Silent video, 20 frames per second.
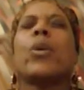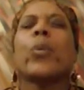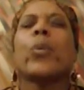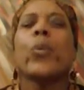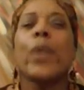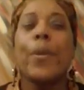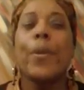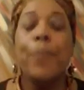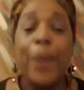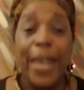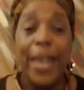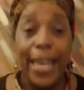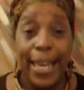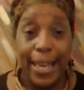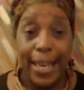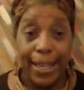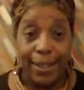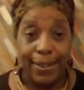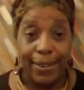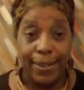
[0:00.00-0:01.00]

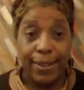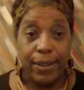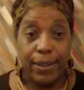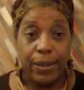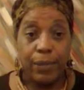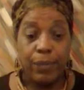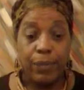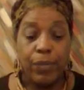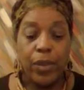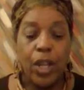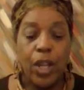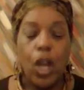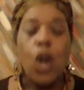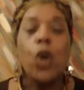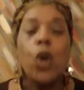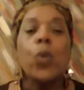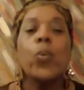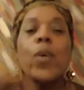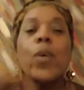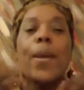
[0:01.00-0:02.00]
repent.
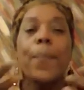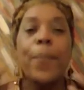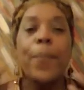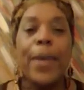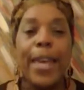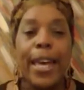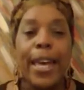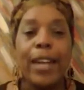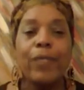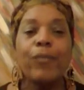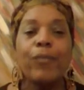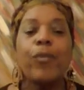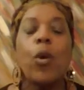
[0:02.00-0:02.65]
Repent